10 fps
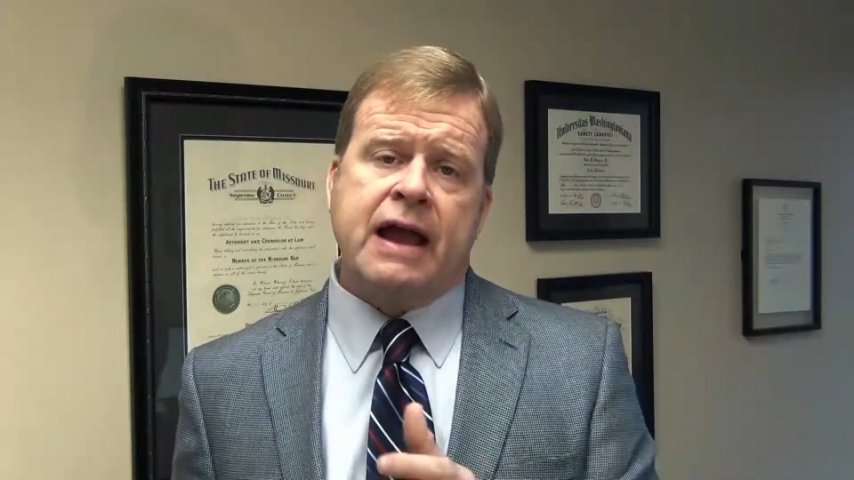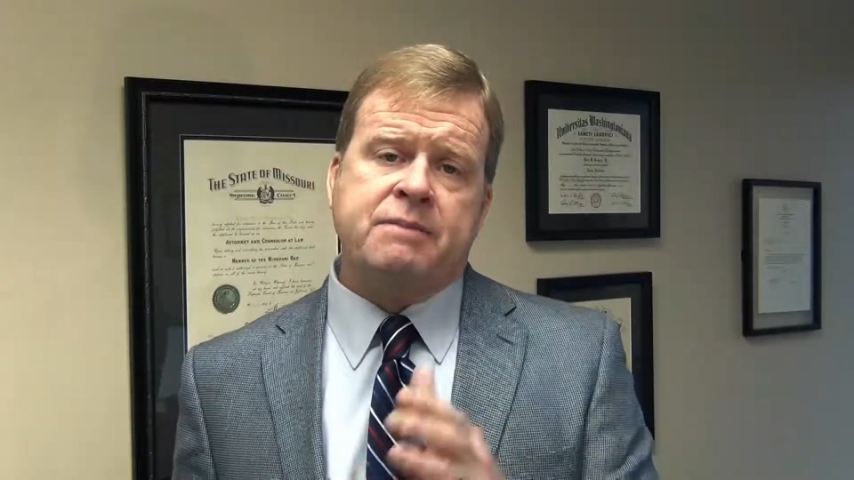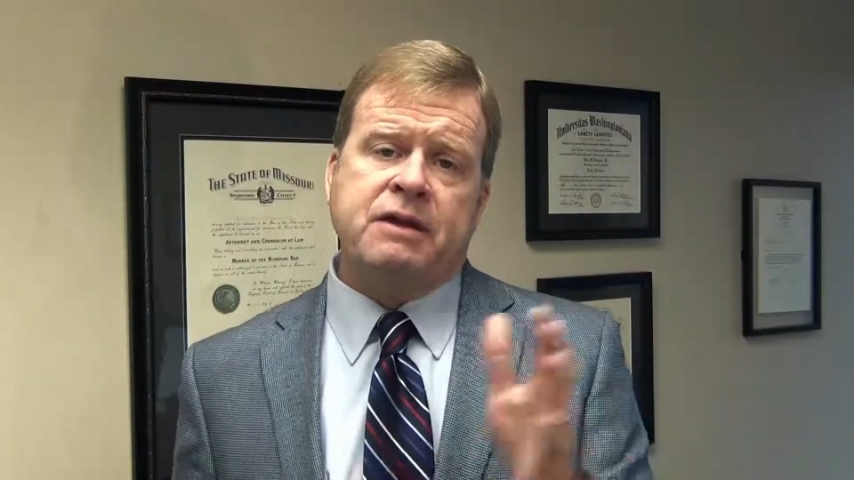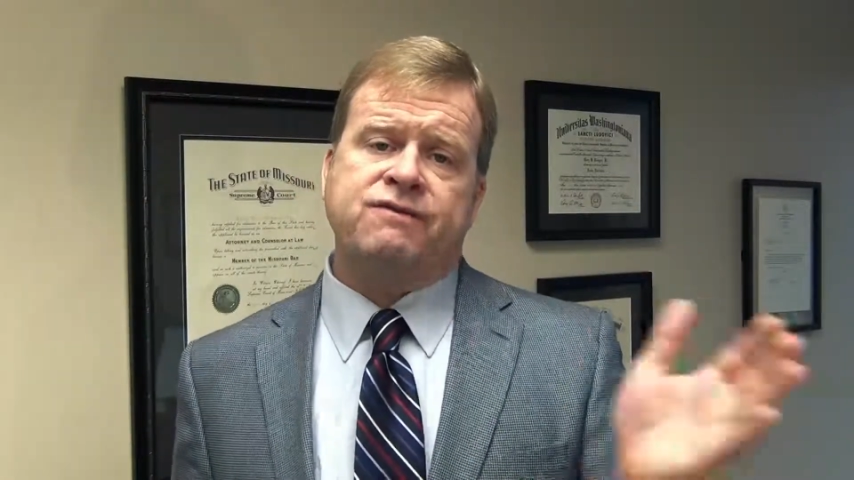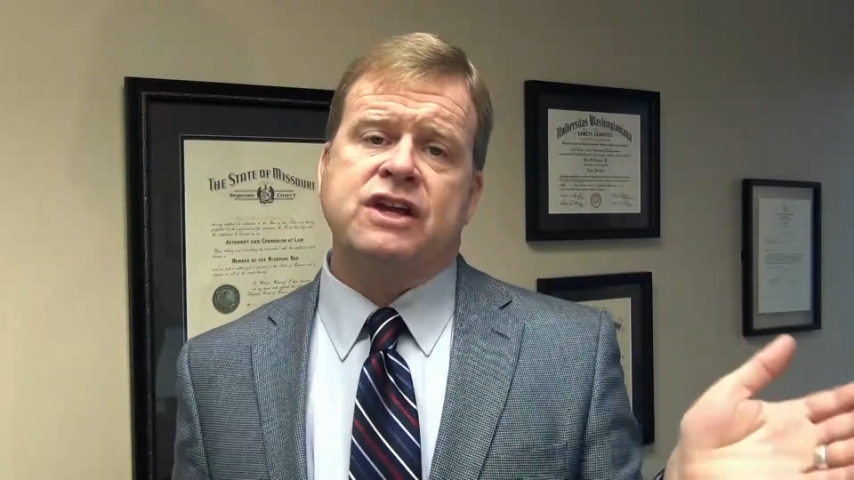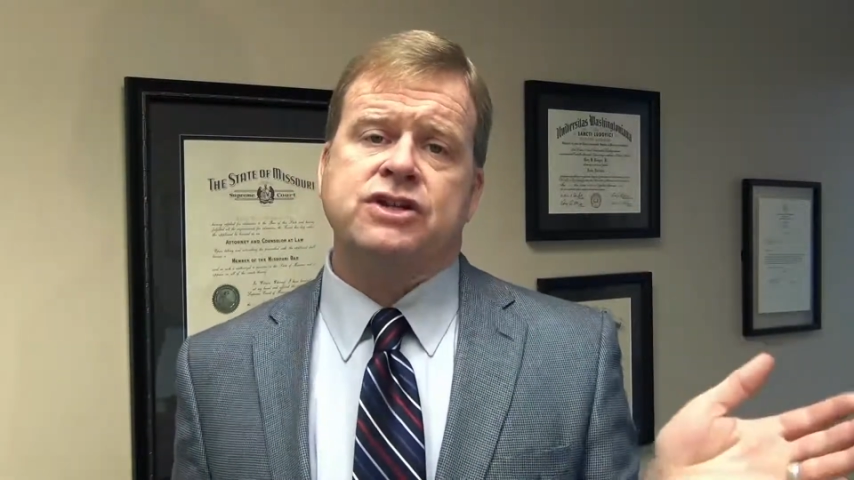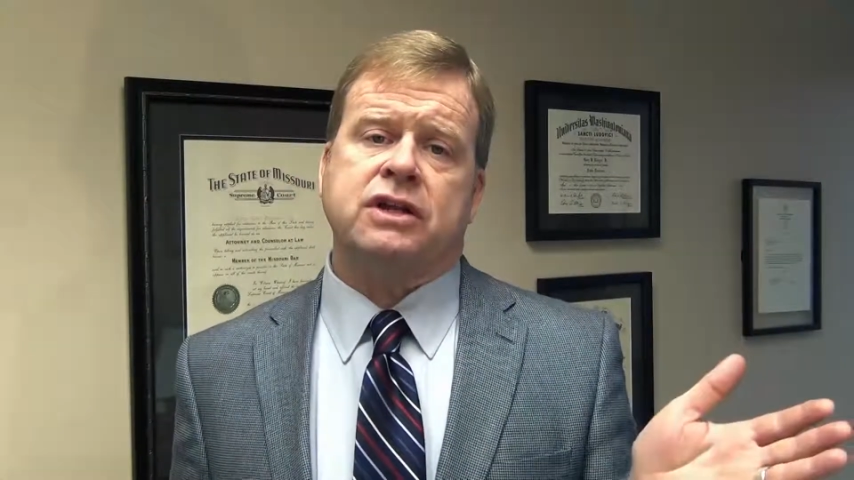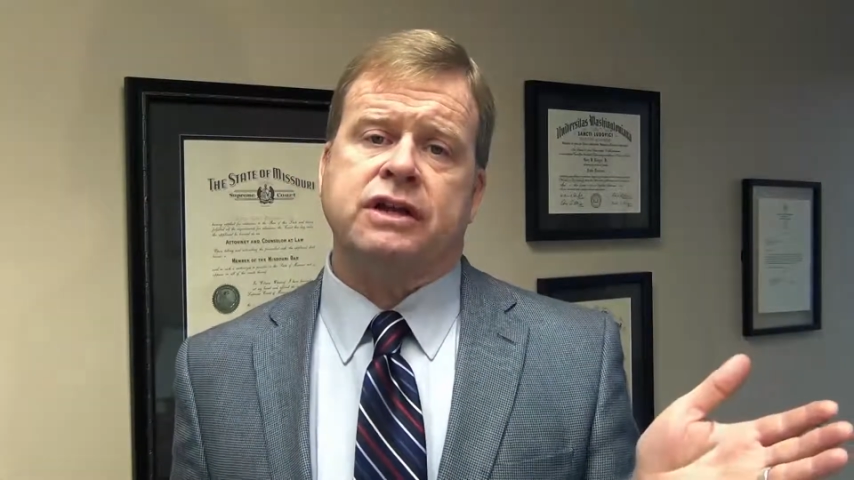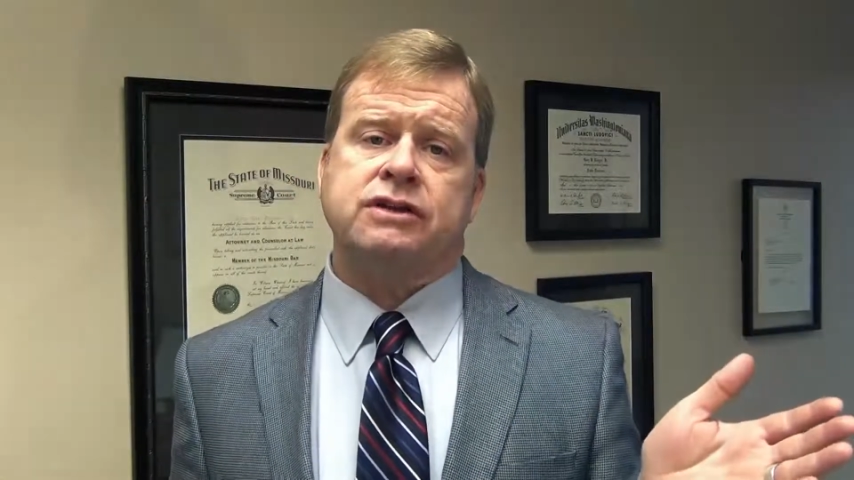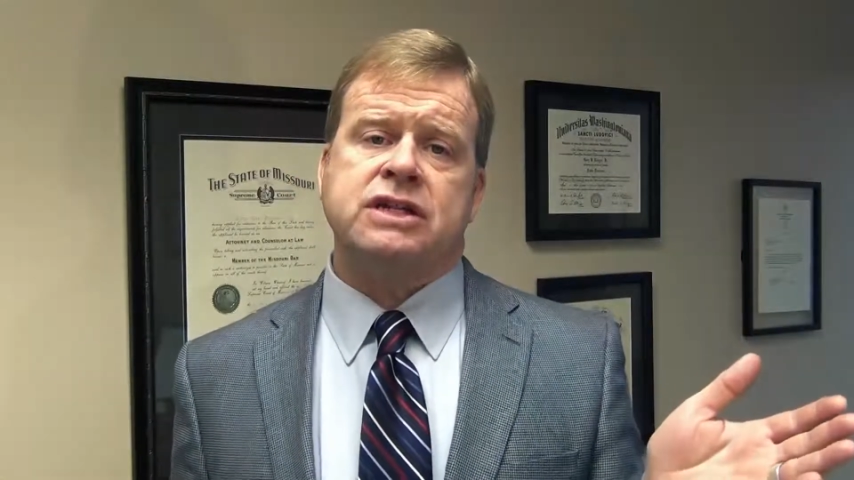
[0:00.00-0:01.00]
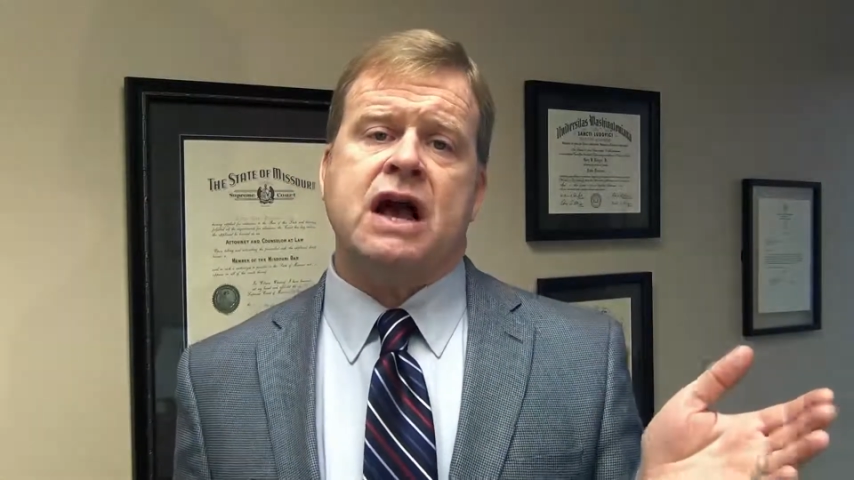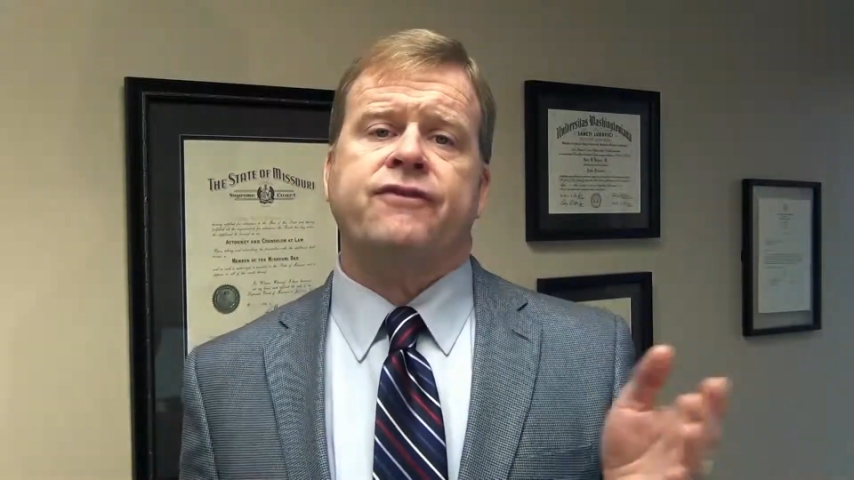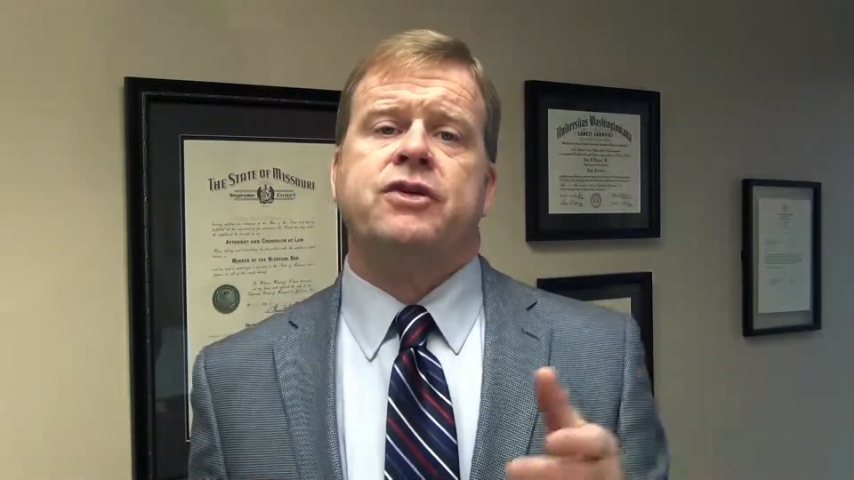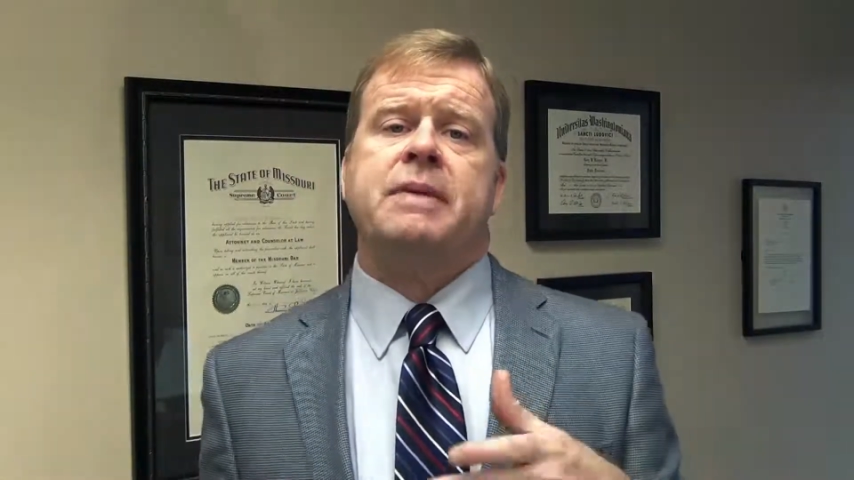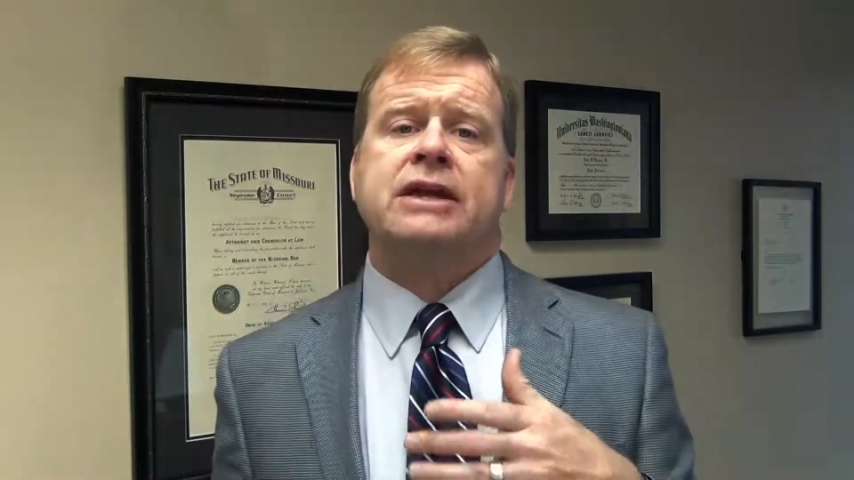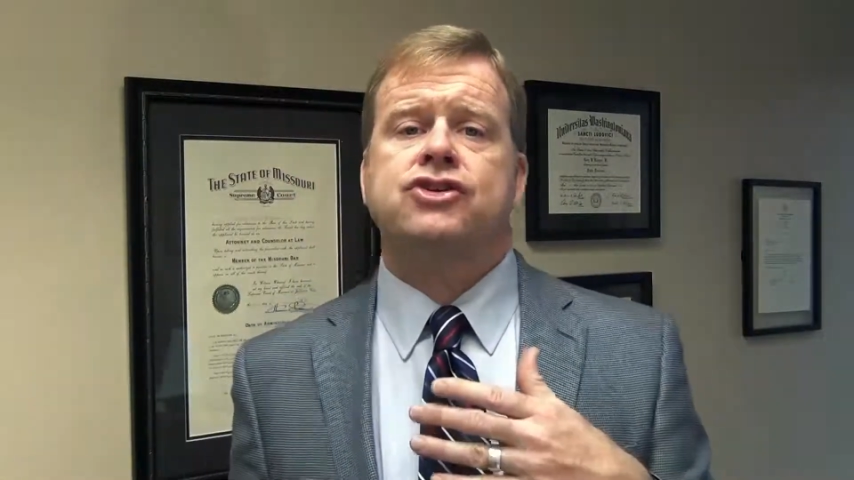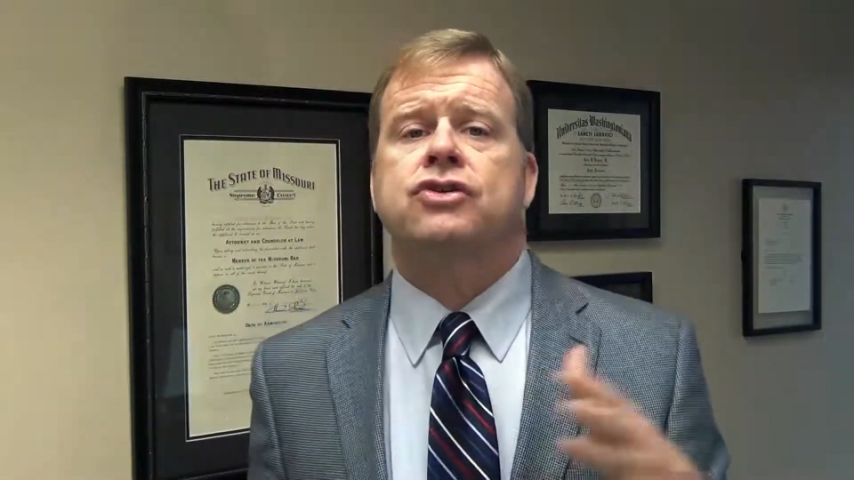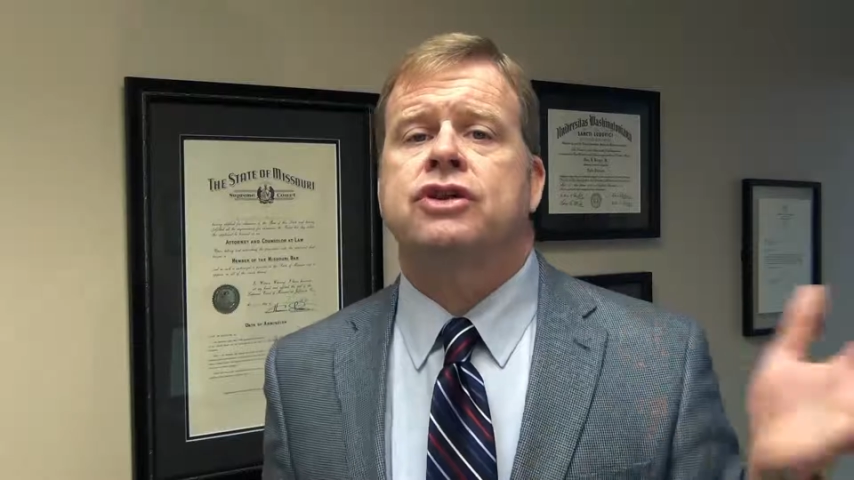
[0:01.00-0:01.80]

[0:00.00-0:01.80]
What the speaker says: and be vigilant yourself to make sure